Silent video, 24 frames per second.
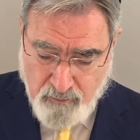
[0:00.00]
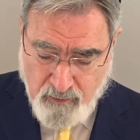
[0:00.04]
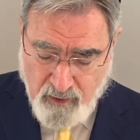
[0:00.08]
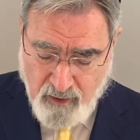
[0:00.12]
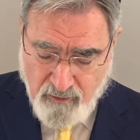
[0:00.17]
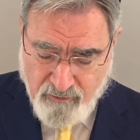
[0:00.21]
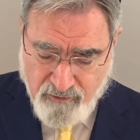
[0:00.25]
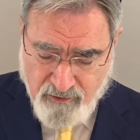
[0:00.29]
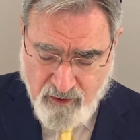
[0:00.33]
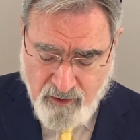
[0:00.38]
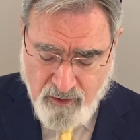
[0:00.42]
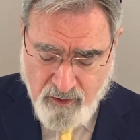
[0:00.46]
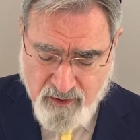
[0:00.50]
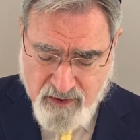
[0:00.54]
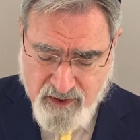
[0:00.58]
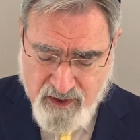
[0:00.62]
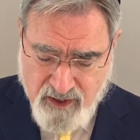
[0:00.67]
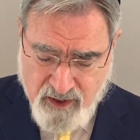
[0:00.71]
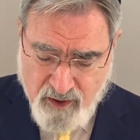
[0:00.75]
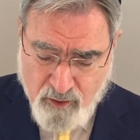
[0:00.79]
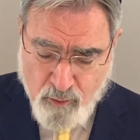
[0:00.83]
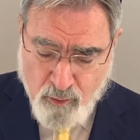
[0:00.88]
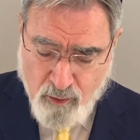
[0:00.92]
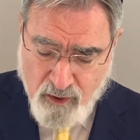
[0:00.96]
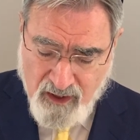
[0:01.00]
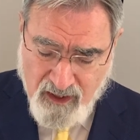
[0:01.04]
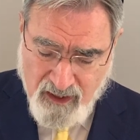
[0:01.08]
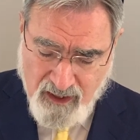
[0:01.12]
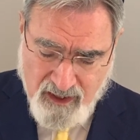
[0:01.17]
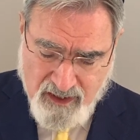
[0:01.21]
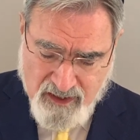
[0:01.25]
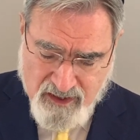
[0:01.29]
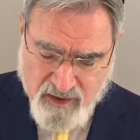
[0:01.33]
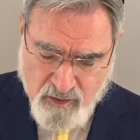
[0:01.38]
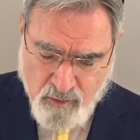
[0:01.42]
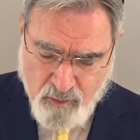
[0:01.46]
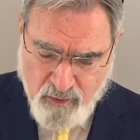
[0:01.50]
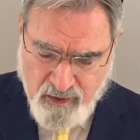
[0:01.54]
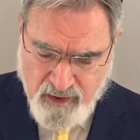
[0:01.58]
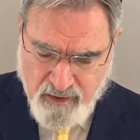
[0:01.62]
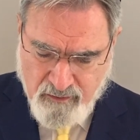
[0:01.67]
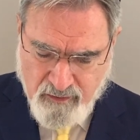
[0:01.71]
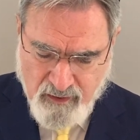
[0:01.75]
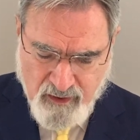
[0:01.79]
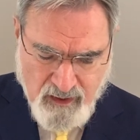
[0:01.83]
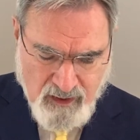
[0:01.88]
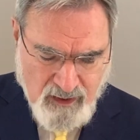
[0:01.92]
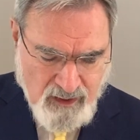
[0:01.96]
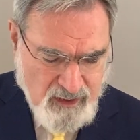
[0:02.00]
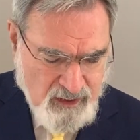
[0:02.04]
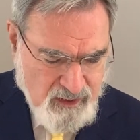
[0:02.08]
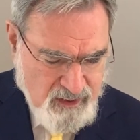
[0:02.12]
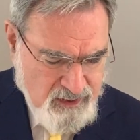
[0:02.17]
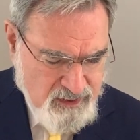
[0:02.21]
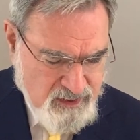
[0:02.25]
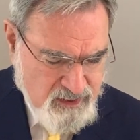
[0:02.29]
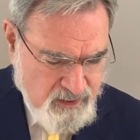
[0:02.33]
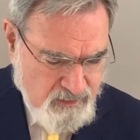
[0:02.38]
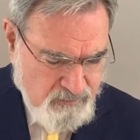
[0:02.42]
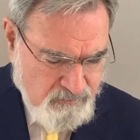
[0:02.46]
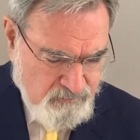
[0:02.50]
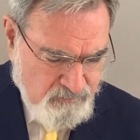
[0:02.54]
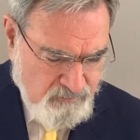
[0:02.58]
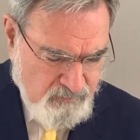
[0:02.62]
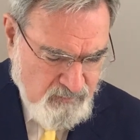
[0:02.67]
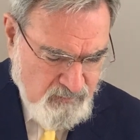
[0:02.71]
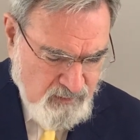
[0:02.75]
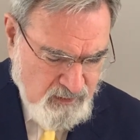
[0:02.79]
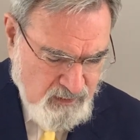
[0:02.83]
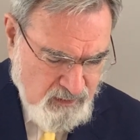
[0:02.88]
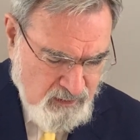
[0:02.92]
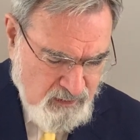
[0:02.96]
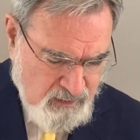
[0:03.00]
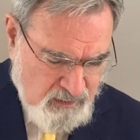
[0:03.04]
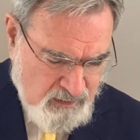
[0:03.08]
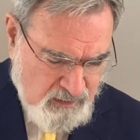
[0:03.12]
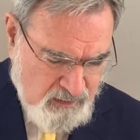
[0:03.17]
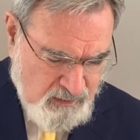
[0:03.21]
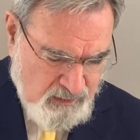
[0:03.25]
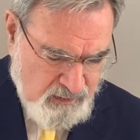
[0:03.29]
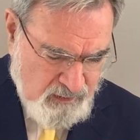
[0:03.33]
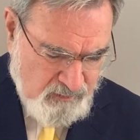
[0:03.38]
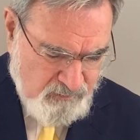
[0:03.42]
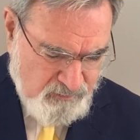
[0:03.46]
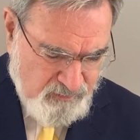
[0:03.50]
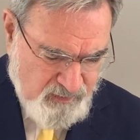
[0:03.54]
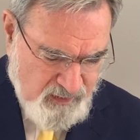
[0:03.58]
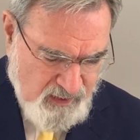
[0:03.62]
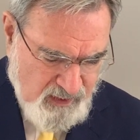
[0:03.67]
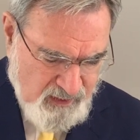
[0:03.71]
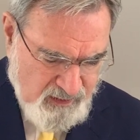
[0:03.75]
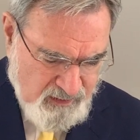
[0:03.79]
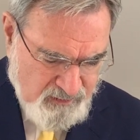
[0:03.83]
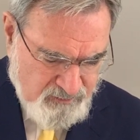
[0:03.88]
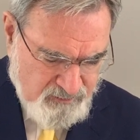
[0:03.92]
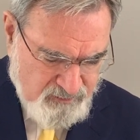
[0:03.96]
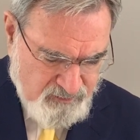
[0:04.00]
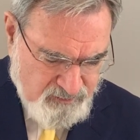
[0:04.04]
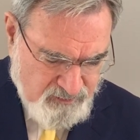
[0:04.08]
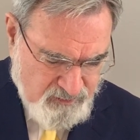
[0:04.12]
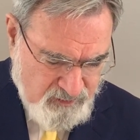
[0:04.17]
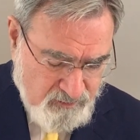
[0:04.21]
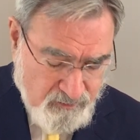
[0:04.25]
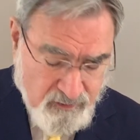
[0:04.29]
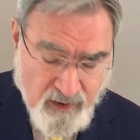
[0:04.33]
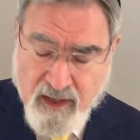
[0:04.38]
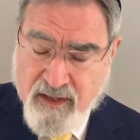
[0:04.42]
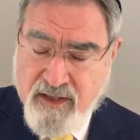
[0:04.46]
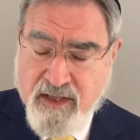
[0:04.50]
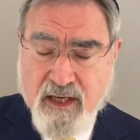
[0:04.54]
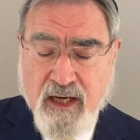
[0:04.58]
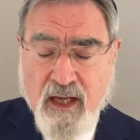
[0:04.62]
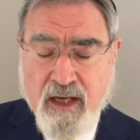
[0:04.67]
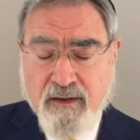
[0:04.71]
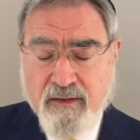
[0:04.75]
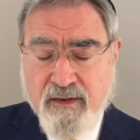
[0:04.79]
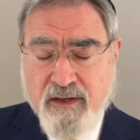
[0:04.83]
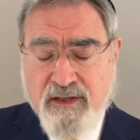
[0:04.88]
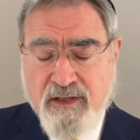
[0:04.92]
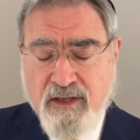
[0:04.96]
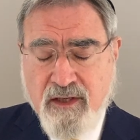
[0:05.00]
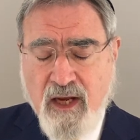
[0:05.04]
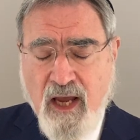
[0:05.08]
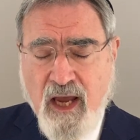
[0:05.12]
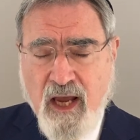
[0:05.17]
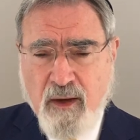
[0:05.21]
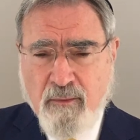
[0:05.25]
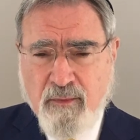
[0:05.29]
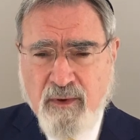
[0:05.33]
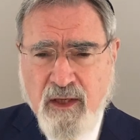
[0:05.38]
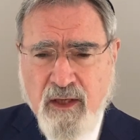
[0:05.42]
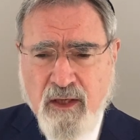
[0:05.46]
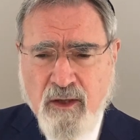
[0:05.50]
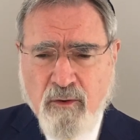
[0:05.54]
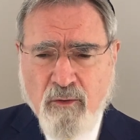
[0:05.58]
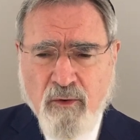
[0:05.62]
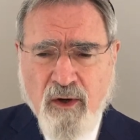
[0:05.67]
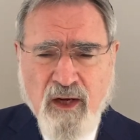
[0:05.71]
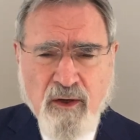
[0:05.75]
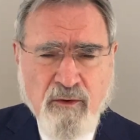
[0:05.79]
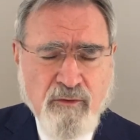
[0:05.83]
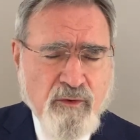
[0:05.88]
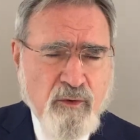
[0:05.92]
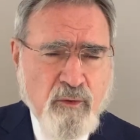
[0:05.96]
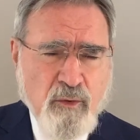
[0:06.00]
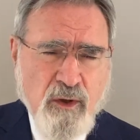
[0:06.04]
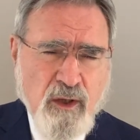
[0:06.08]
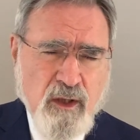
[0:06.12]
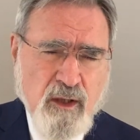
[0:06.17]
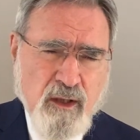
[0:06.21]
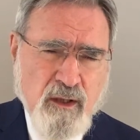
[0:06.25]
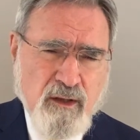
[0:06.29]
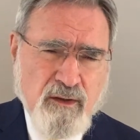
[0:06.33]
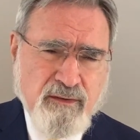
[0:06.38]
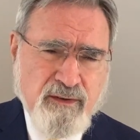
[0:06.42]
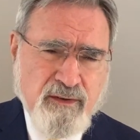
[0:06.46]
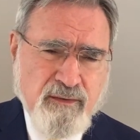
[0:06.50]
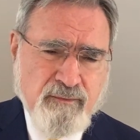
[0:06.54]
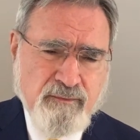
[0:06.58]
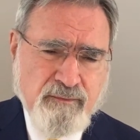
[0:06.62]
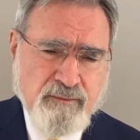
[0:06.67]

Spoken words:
of course, you realize and we realize that events like this are happening around the world.